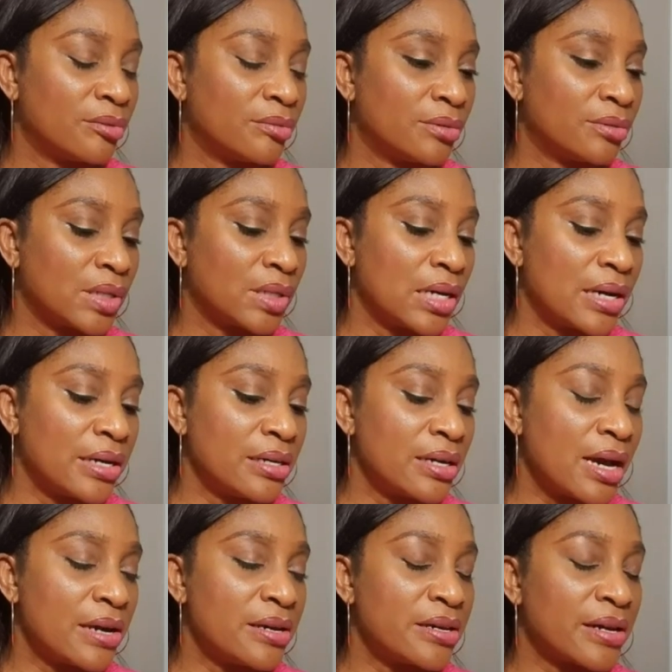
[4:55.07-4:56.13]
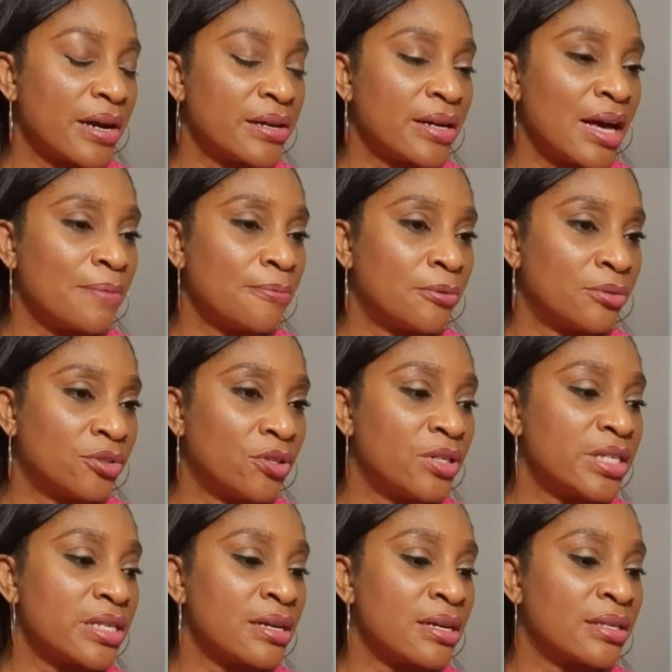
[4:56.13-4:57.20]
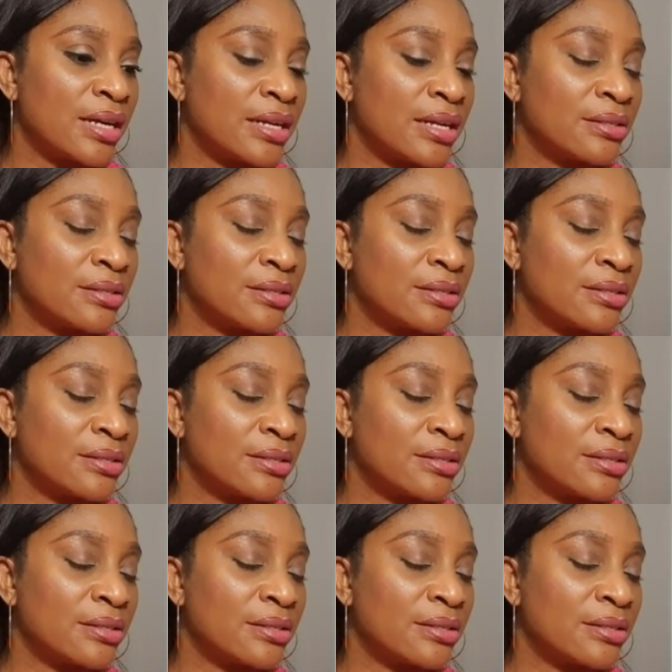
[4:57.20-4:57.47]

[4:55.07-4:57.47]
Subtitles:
It can happen. The only thing is